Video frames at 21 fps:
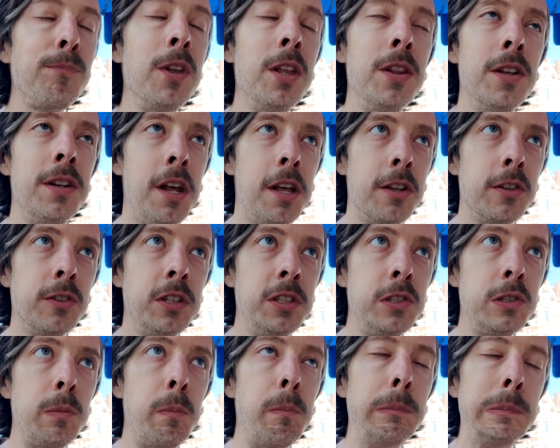In the
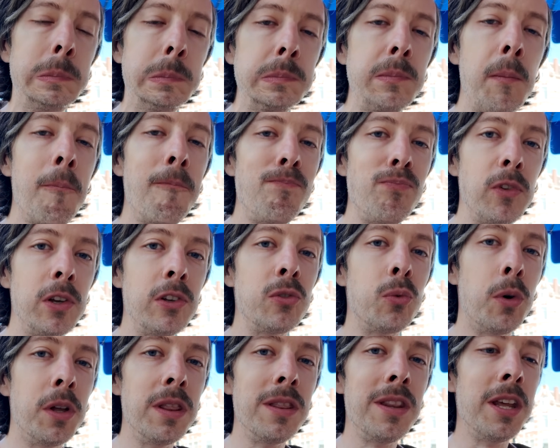Netherlands? There's
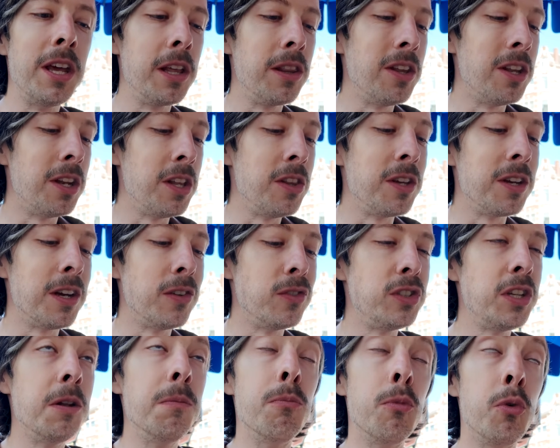one thing that I think
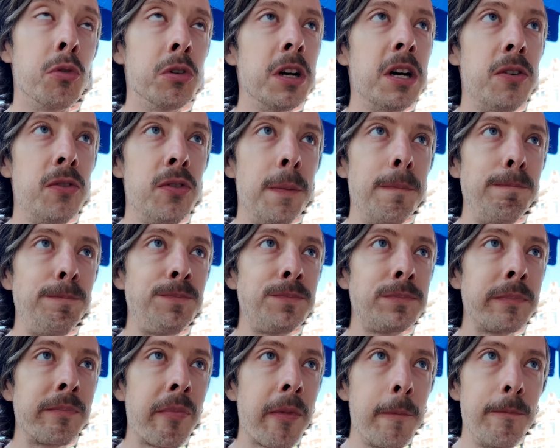I've said more of
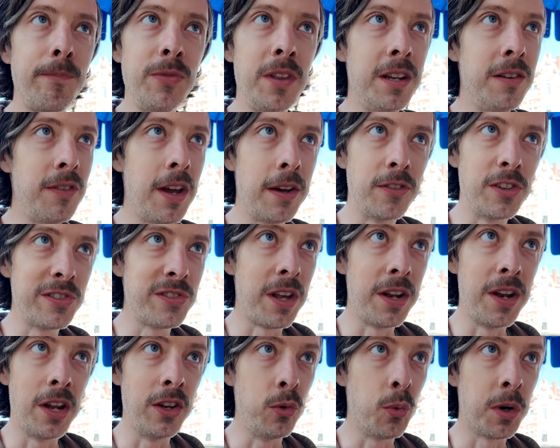than I've ever
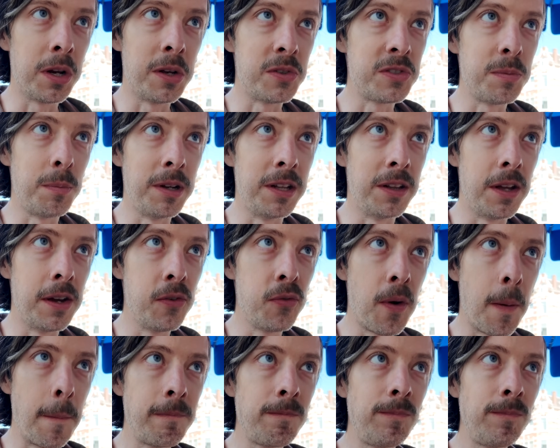said anywhere else in my life.